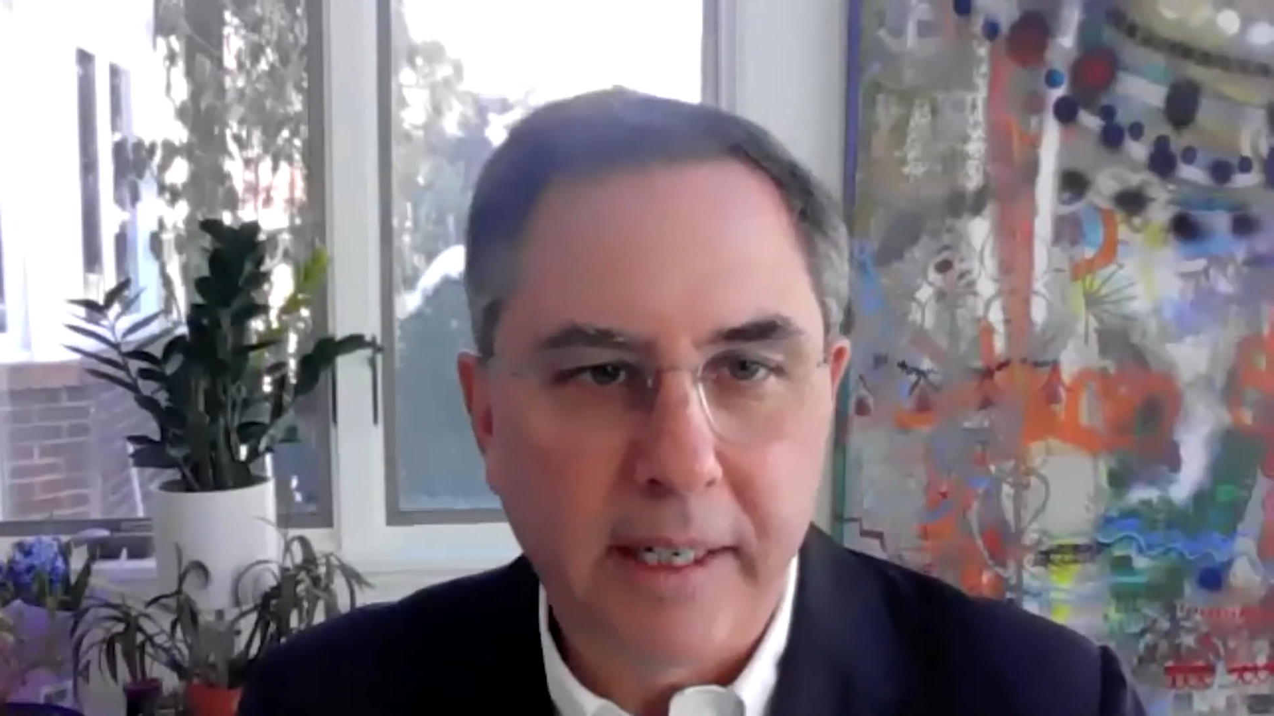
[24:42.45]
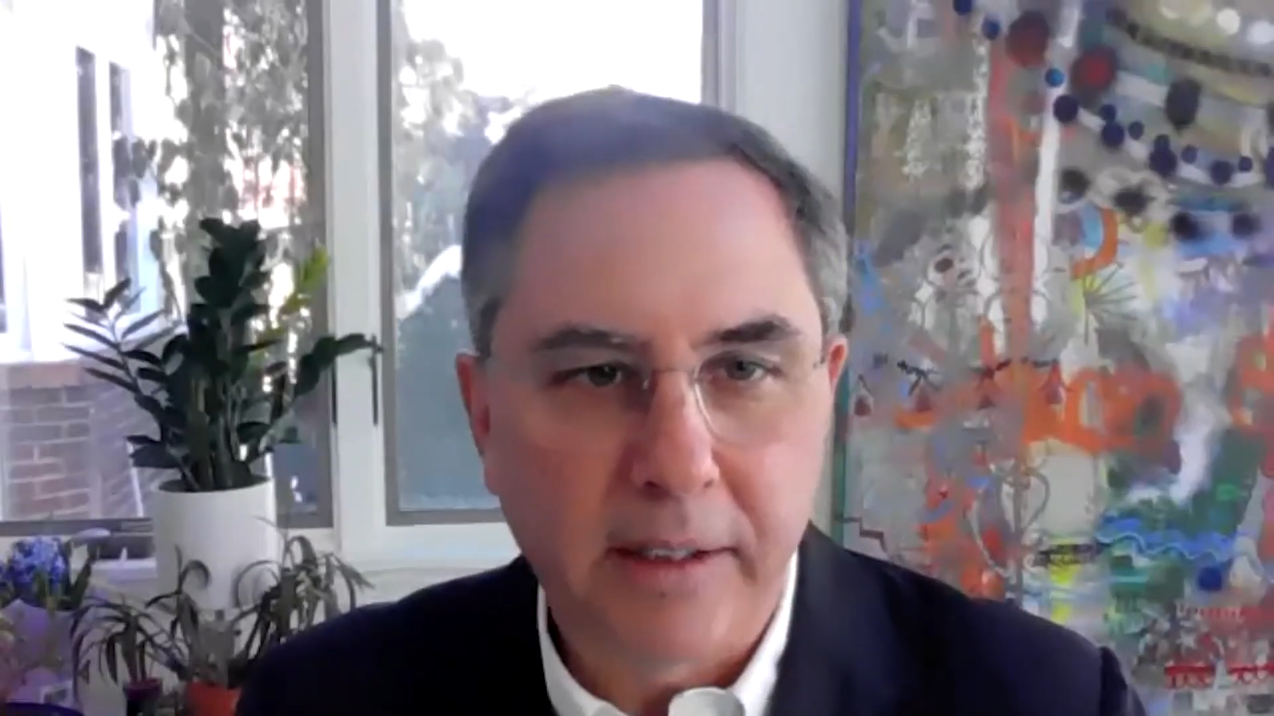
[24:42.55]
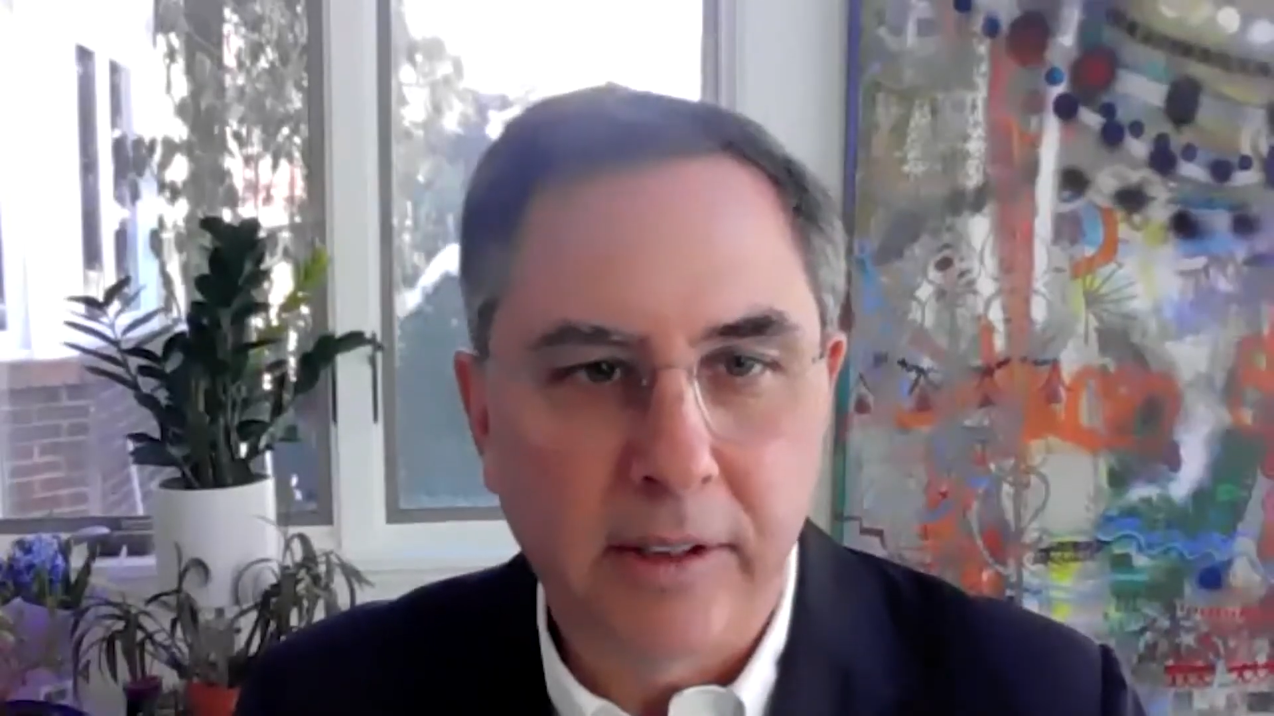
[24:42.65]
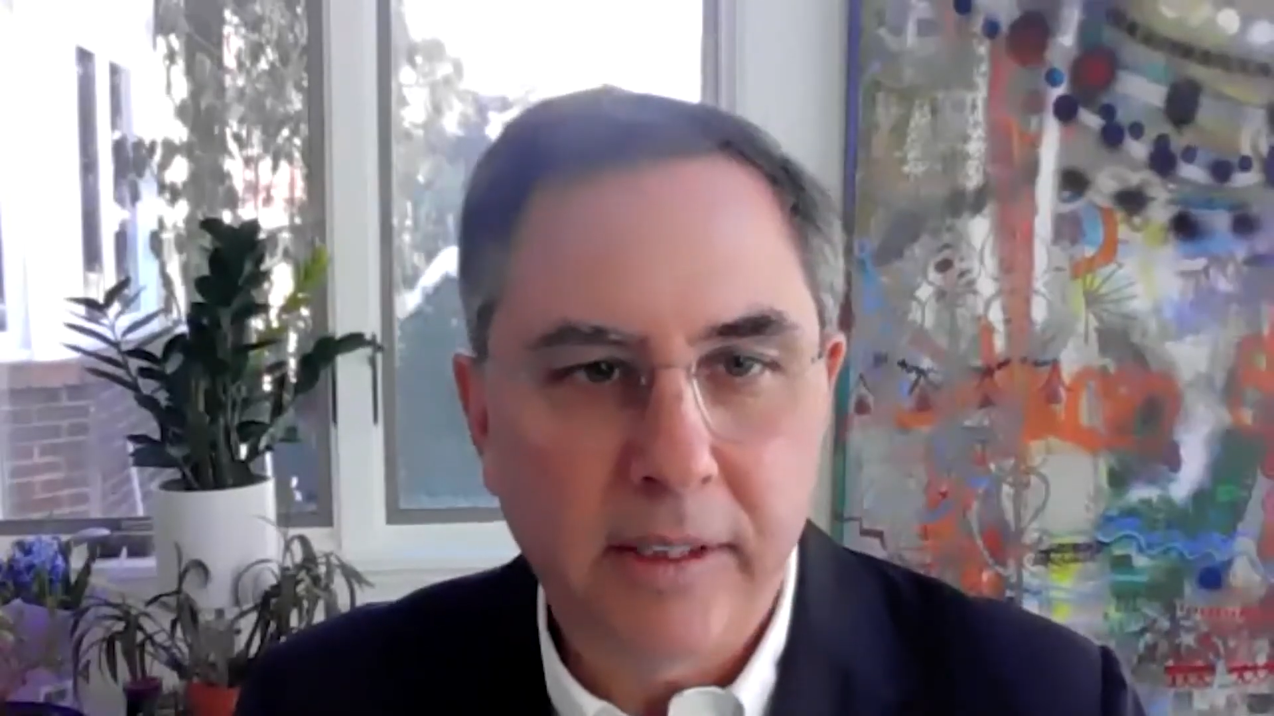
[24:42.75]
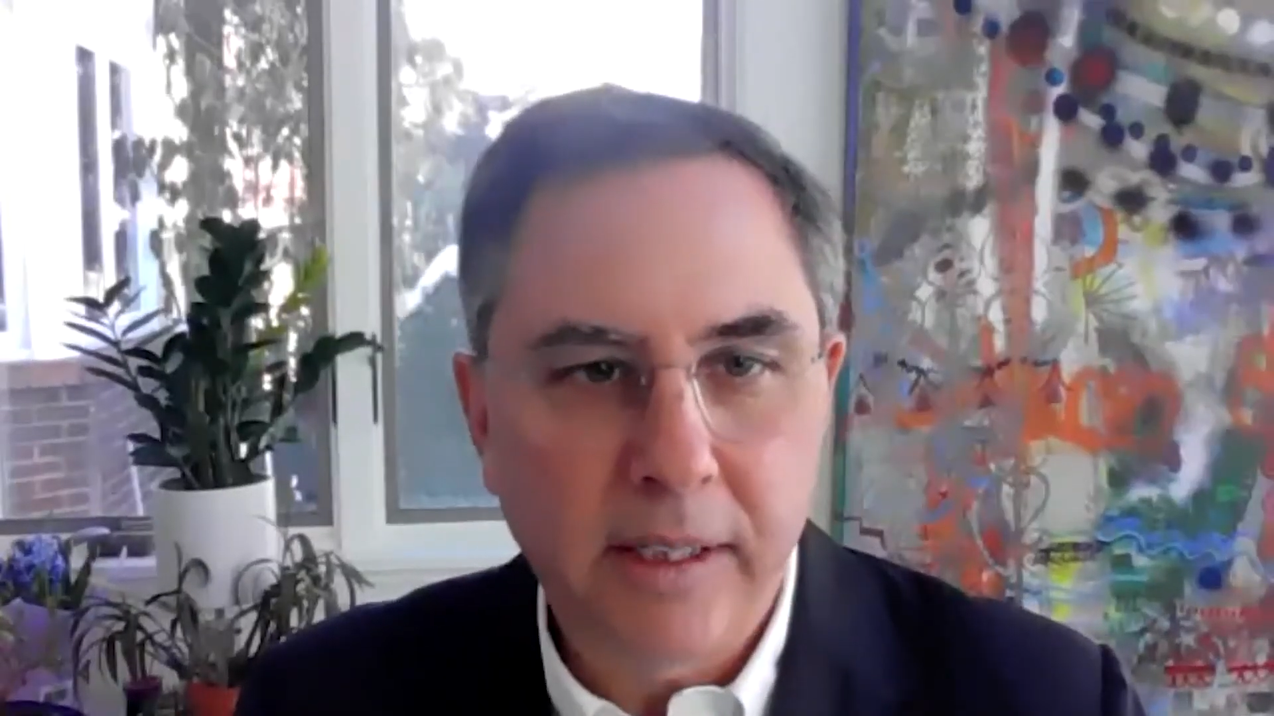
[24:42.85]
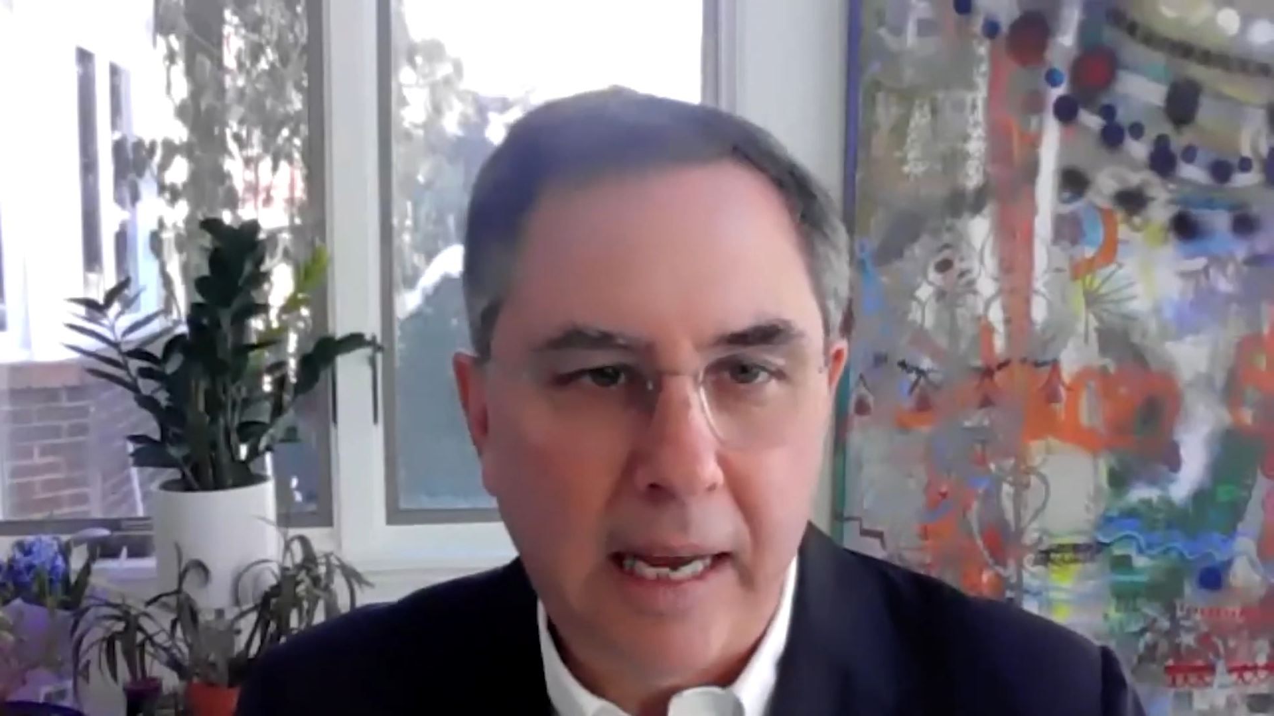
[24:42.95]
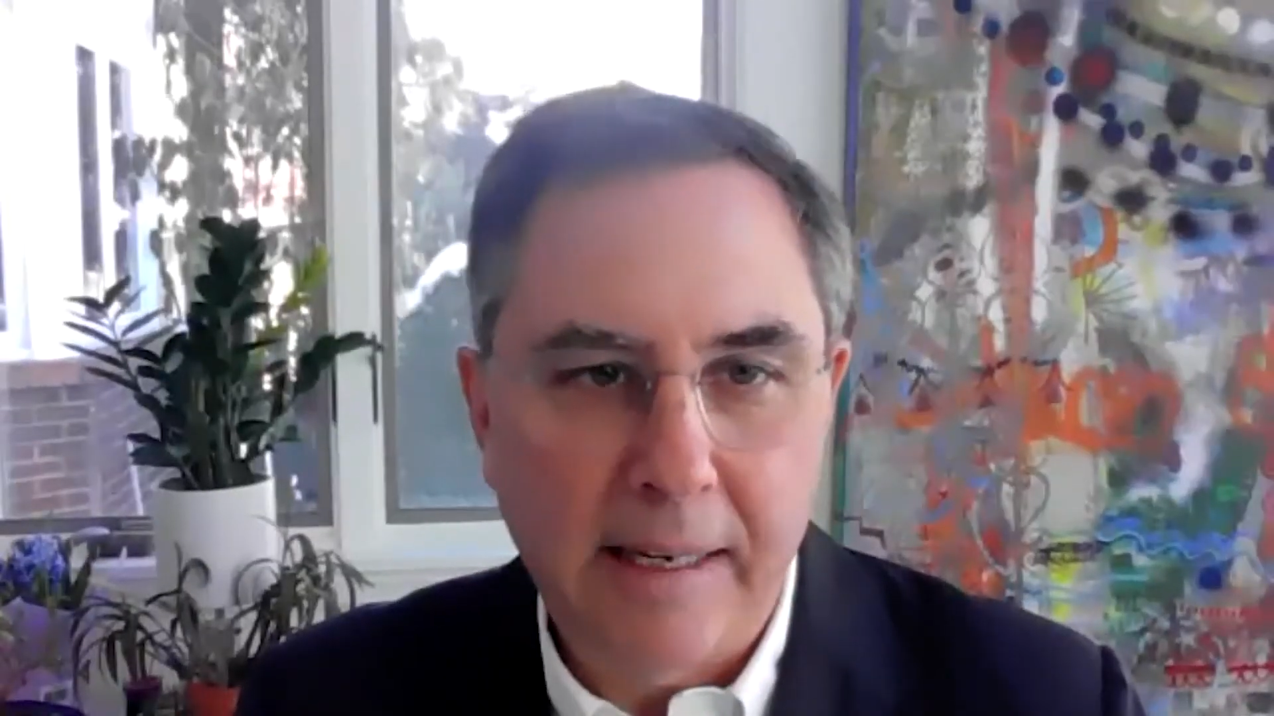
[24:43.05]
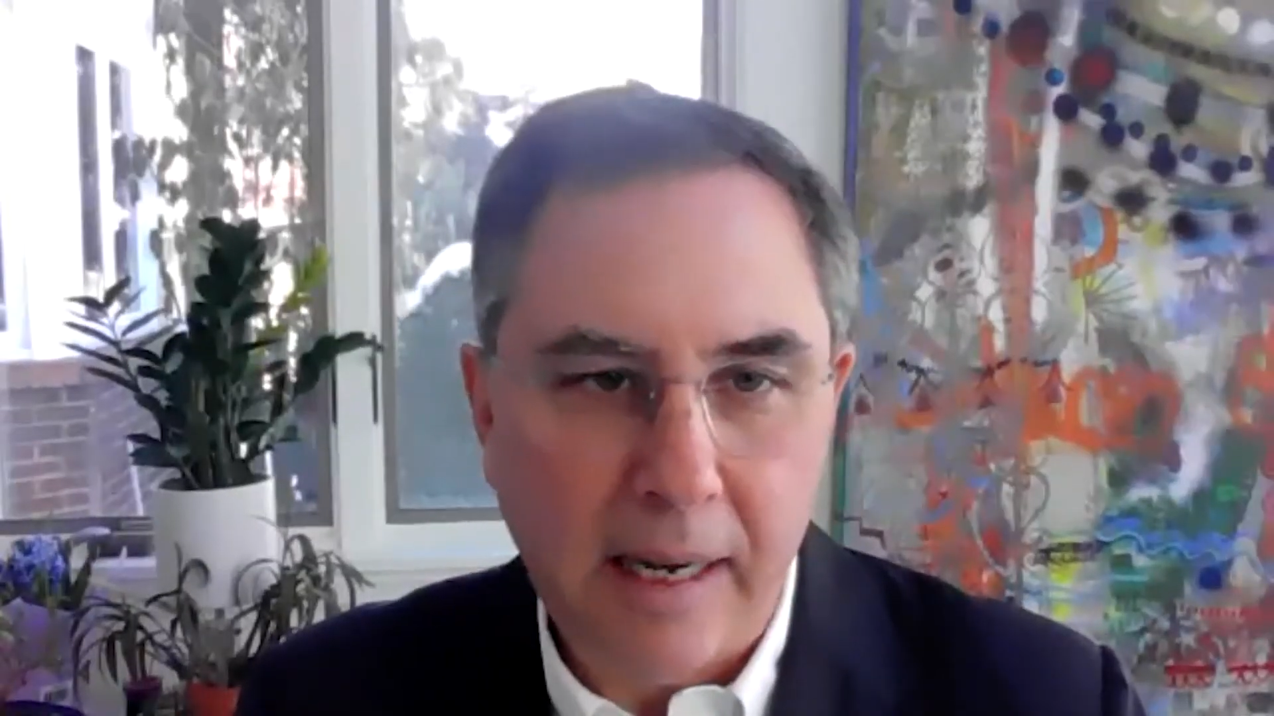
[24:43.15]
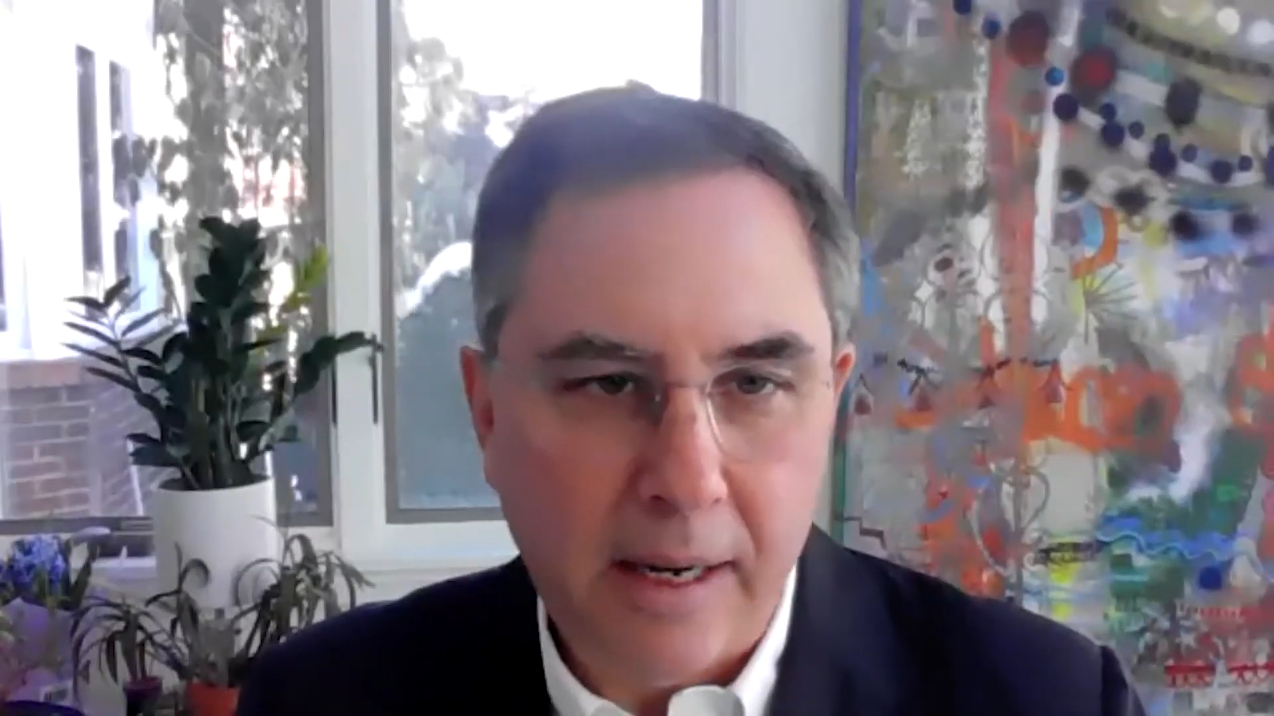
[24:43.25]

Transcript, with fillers: England, I, yep.